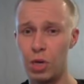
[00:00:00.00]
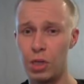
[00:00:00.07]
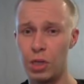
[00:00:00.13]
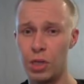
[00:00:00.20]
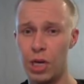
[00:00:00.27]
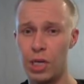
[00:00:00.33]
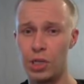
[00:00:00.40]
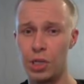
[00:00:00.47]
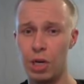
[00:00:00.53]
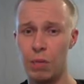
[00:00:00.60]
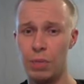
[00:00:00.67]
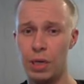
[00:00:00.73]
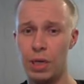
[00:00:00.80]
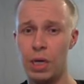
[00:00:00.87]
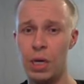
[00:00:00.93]
does
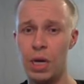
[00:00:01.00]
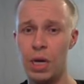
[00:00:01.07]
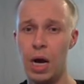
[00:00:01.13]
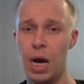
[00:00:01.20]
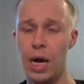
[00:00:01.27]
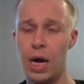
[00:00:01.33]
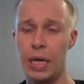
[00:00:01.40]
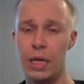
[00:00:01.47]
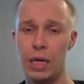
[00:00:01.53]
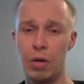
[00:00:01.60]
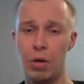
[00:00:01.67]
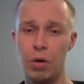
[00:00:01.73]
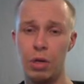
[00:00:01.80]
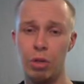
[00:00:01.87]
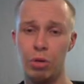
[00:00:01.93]
come in, I can
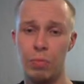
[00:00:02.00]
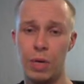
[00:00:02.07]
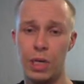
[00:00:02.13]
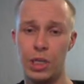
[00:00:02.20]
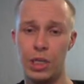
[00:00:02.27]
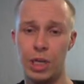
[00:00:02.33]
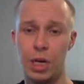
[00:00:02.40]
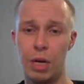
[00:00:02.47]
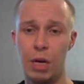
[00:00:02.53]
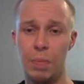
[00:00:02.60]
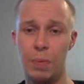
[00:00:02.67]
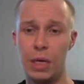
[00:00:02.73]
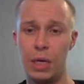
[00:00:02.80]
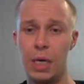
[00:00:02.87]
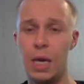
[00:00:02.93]
go into my
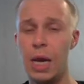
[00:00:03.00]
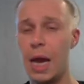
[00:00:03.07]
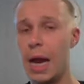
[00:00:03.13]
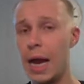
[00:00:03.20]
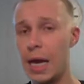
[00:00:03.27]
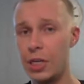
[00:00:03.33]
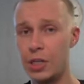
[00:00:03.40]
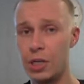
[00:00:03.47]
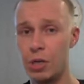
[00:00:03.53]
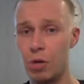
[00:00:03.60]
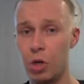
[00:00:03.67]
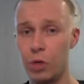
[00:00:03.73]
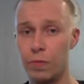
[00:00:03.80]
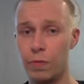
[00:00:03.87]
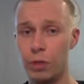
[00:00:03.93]
Celebi as he goes for the